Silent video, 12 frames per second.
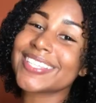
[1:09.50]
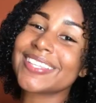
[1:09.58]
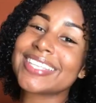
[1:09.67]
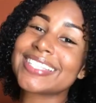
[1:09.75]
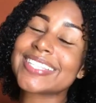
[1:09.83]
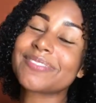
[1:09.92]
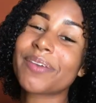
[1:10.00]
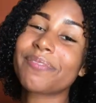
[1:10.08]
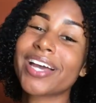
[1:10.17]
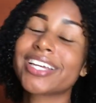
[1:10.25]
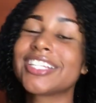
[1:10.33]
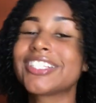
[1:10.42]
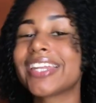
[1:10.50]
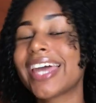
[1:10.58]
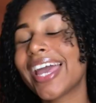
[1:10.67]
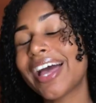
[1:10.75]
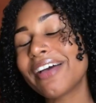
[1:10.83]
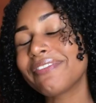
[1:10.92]
So this is my package that I
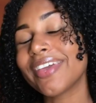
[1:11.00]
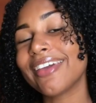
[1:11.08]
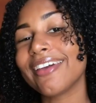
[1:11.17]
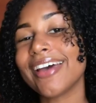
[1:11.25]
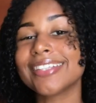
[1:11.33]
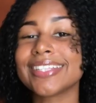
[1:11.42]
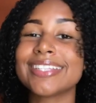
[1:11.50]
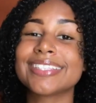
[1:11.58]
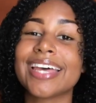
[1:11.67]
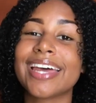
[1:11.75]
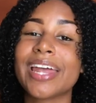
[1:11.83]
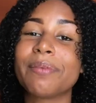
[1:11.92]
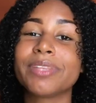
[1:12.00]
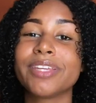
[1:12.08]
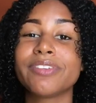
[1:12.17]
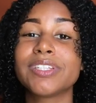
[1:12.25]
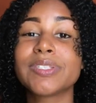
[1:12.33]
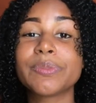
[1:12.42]
have here. As I said, I'm
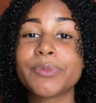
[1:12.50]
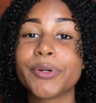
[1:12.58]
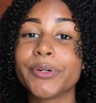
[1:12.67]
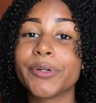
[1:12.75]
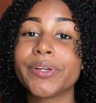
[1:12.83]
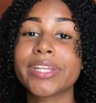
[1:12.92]
leaving tomorrow.